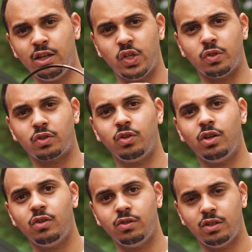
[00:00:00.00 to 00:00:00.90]
You unscrew
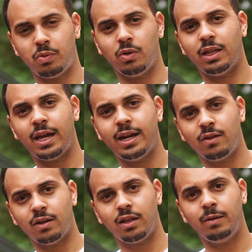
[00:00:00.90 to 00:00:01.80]
those, you pull the light
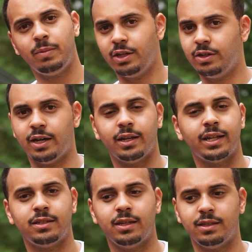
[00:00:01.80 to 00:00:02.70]
out, unclip it, you're done.
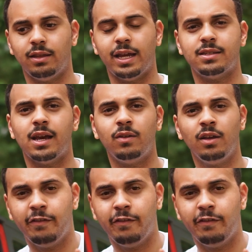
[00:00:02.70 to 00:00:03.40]
That's it, lights out.